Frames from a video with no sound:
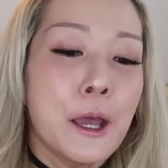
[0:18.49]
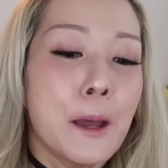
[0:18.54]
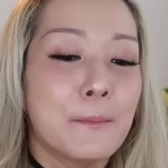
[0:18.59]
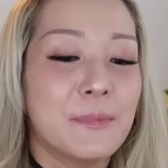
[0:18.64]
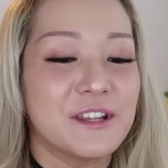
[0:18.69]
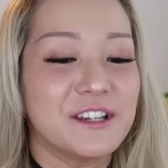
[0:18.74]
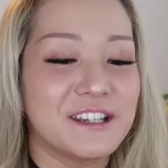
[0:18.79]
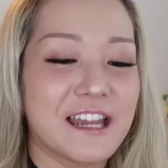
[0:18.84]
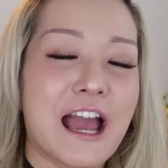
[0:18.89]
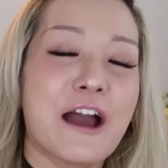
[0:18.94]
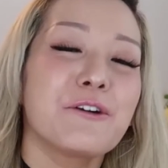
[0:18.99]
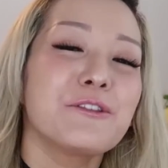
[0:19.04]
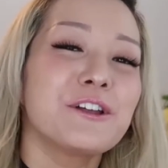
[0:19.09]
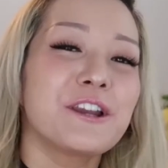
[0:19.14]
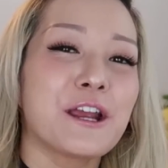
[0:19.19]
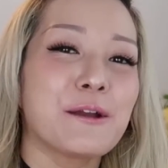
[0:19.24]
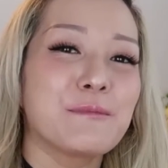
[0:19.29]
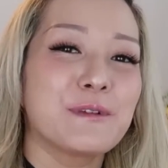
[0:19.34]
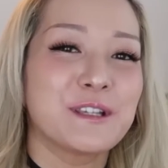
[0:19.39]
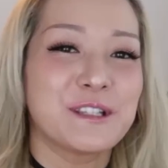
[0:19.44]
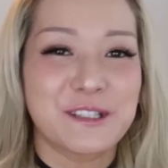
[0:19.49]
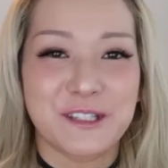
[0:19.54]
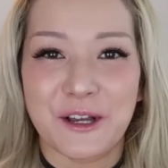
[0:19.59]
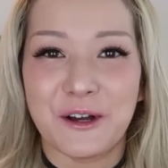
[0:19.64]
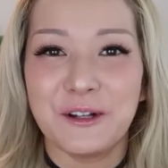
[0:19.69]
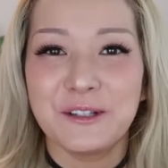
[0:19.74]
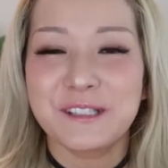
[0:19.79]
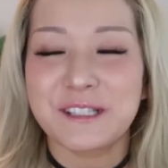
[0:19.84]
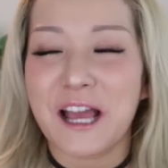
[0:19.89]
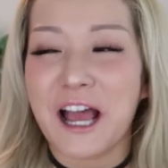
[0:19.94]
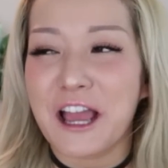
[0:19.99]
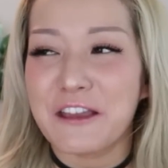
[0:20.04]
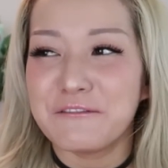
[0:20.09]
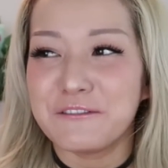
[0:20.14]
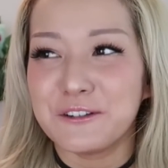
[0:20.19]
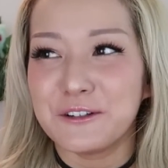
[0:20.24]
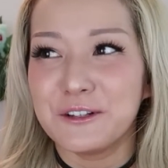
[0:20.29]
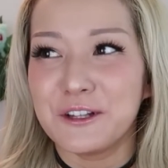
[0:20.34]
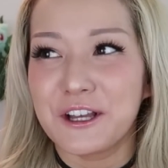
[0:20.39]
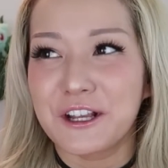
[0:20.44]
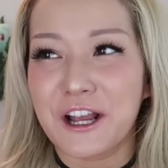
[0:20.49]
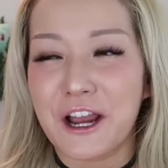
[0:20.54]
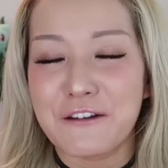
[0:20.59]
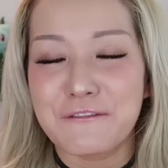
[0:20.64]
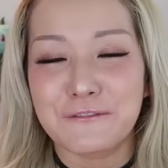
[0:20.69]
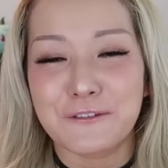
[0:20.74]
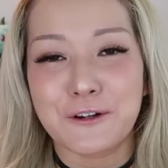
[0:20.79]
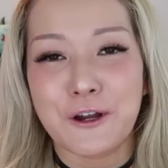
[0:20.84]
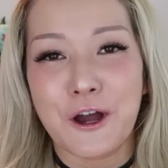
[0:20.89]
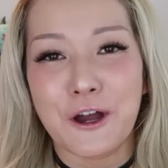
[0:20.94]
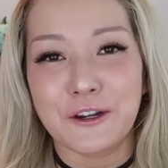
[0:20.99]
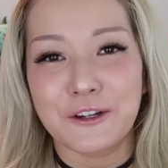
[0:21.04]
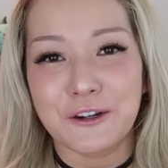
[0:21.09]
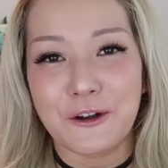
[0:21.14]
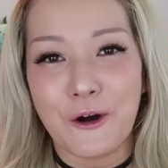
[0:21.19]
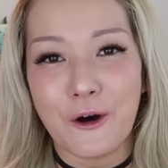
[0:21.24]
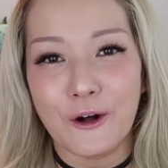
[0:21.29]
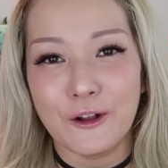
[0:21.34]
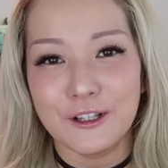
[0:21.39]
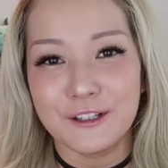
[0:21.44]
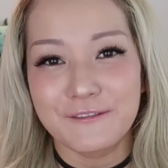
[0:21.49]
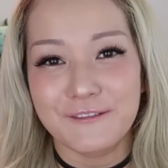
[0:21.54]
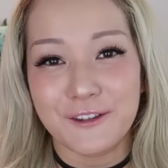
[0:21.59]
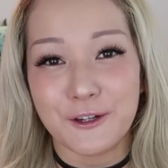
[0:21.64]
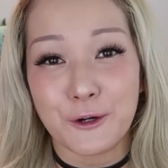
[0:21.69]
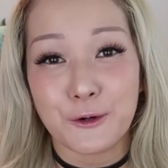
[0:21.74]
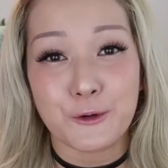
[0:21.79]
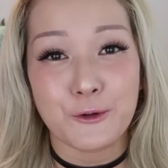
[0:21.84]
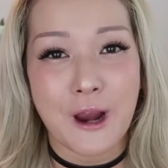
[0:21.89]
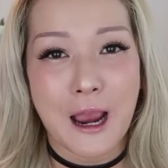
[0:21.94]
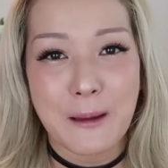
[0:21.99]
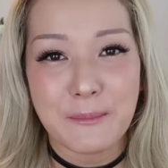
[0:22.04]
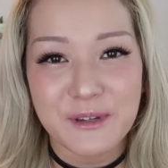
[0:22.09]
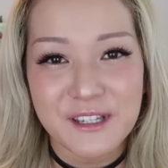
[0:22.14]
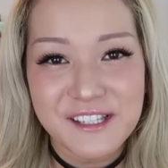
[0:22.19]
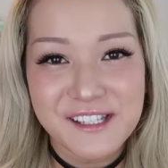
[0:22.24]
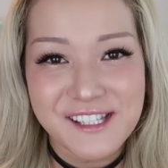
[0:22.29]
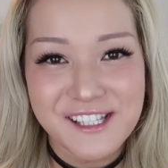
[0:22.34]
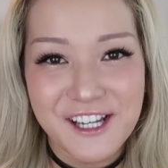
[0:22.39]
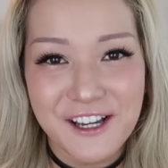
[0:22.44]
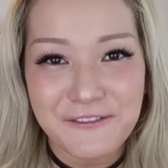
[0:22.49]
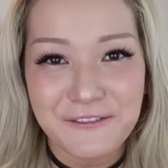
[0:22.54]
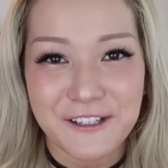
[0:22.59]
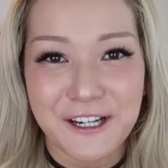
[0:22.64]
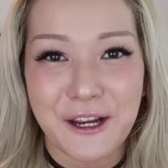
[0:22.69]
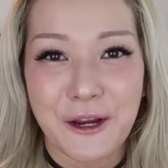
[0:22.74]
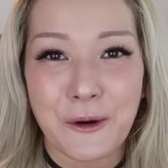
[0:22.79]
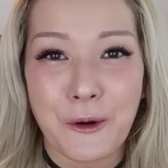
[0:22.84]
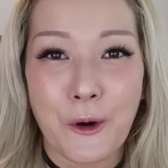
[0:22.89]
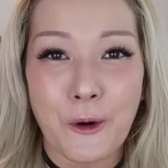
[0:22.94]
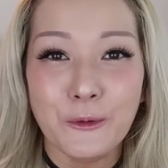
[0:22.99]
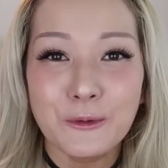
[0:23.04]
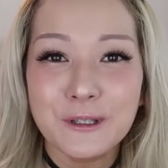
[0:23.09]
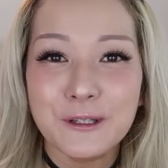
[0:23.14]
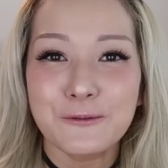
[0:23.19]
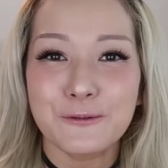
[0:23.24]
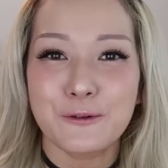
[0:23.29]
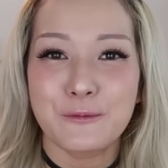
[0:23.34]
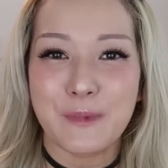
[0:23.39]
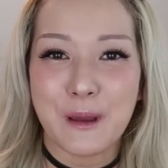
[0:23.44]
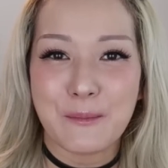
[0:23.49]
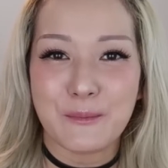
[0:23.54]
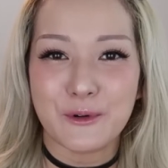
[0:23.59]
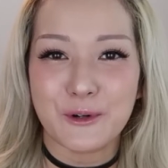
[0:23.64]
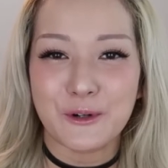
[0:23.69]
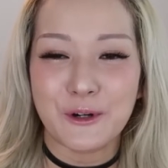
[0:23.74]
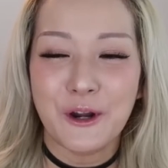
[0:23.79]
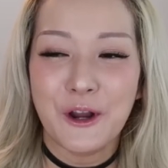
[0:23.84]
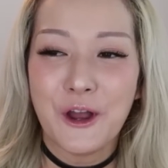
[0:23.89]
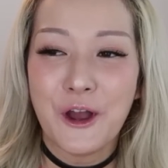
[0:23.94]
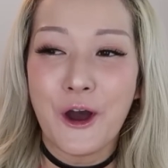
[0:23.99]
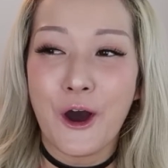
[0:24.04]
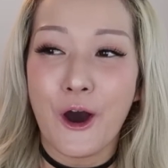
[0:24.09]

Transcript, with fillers: But now that I'm an adult, I feel like I've forgotten all of the crappy stuff and I only remember